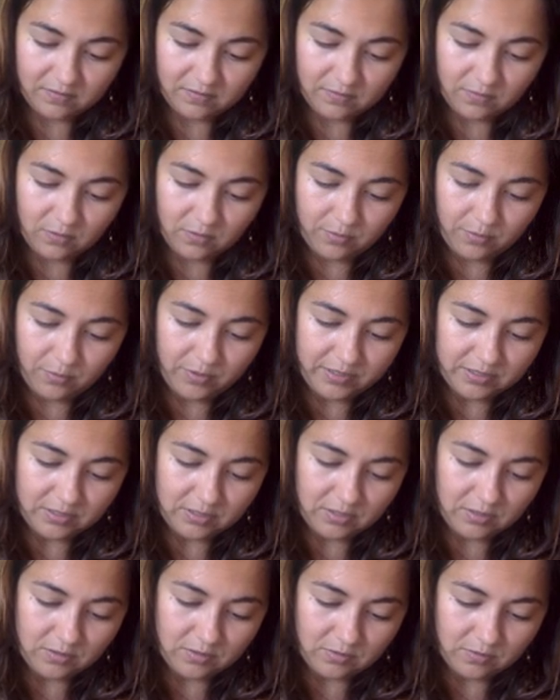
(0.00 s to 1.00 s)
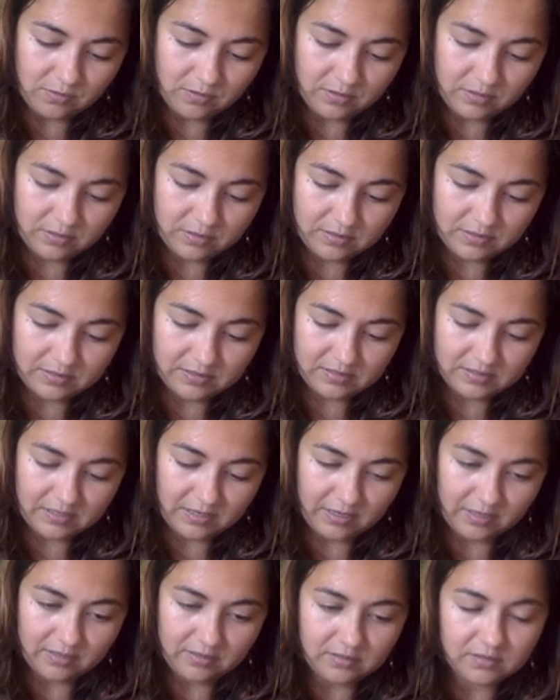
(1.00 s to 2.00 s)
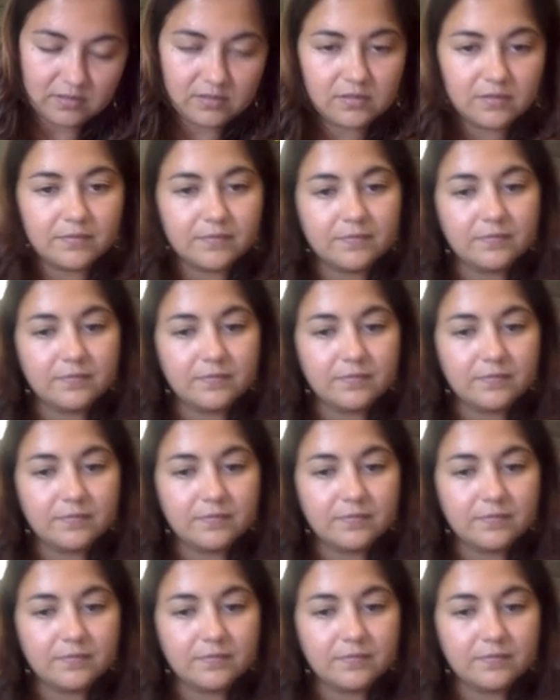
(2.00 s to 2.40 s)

4.2 seconds.